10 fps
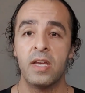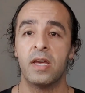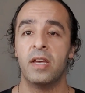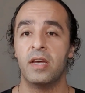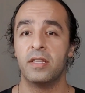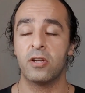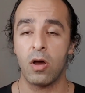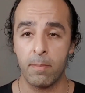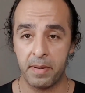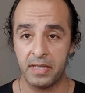the
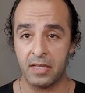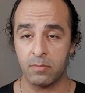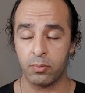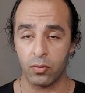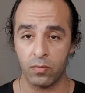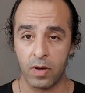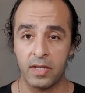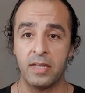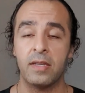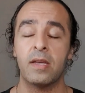company that
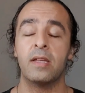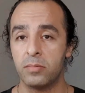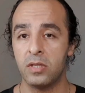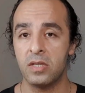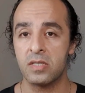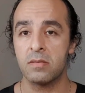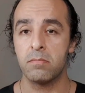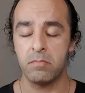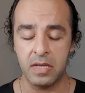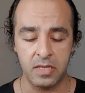providing this
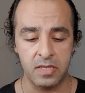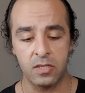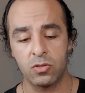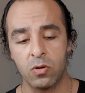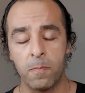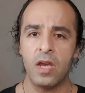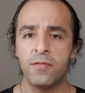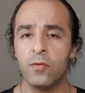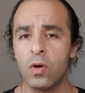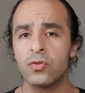medicine. So
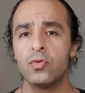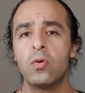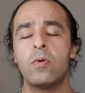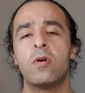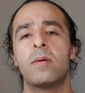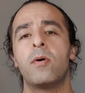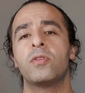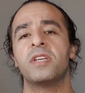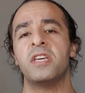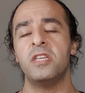if you want to know more
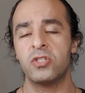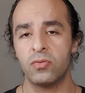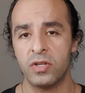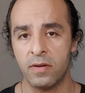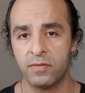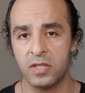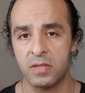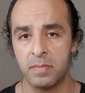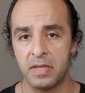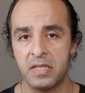about the history of
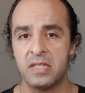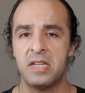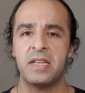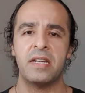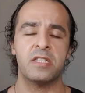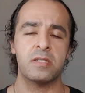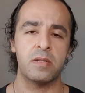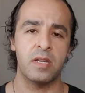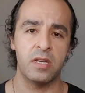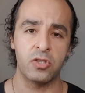this medicine and its
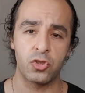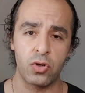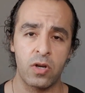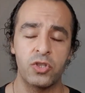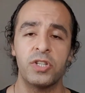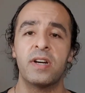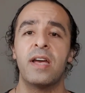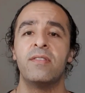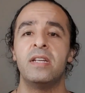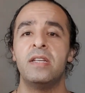structure,
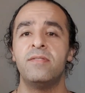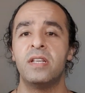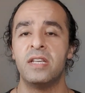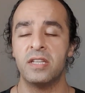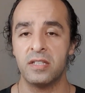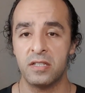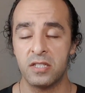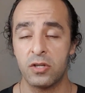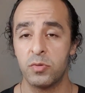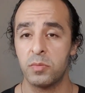I will leave the link in the
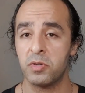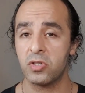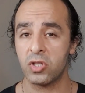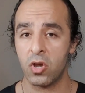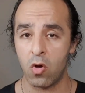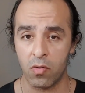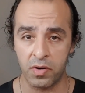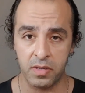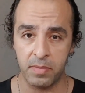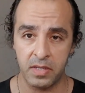description, because I
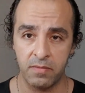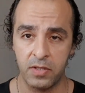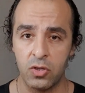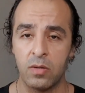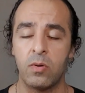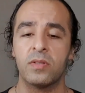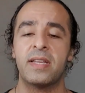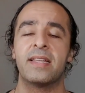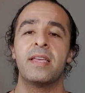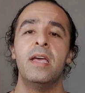already made a video about
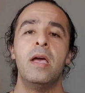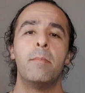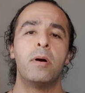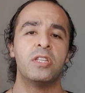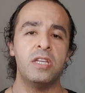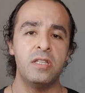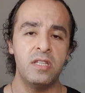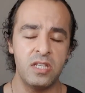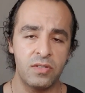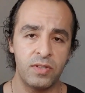that. But in
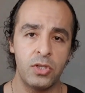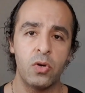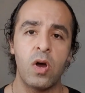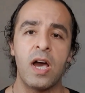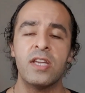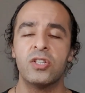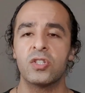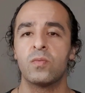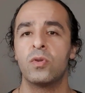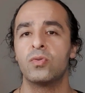this video, I
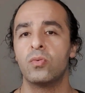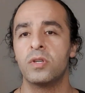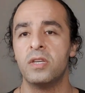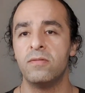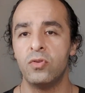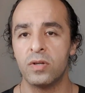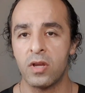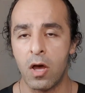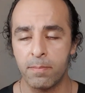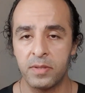just want to give you an
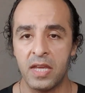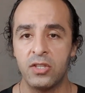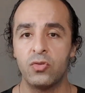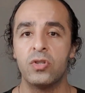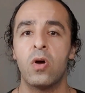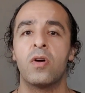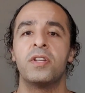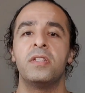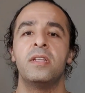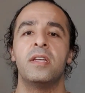update
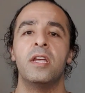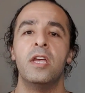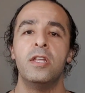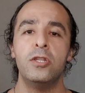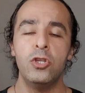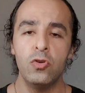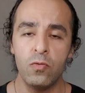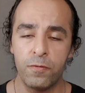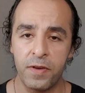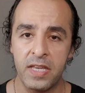regarding the
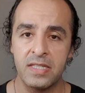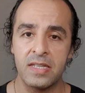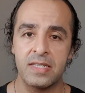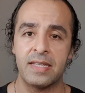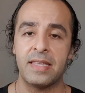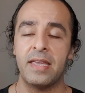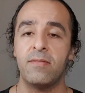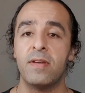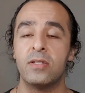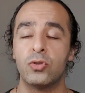new phases that
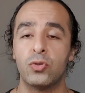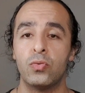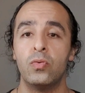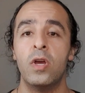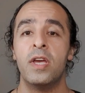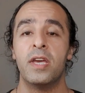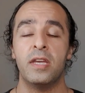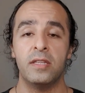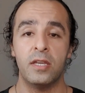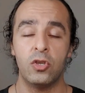they went through
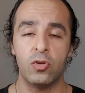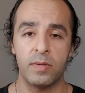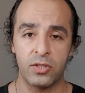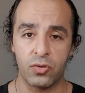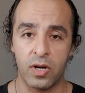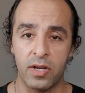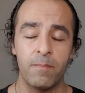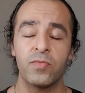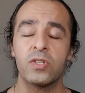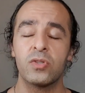in the human trial.
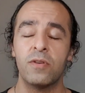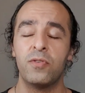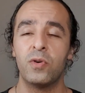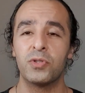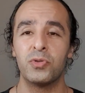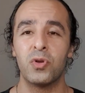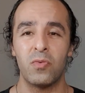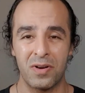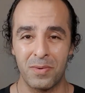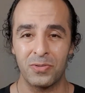So if you want to know
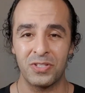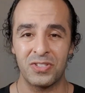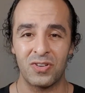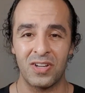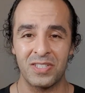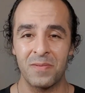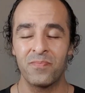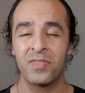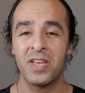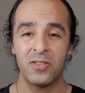more about these drugs,
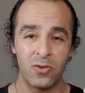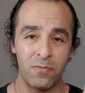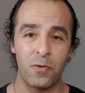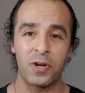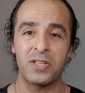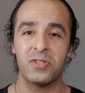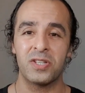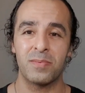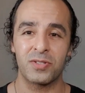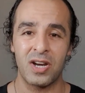don't forget to
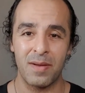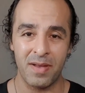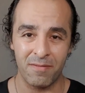subscribe and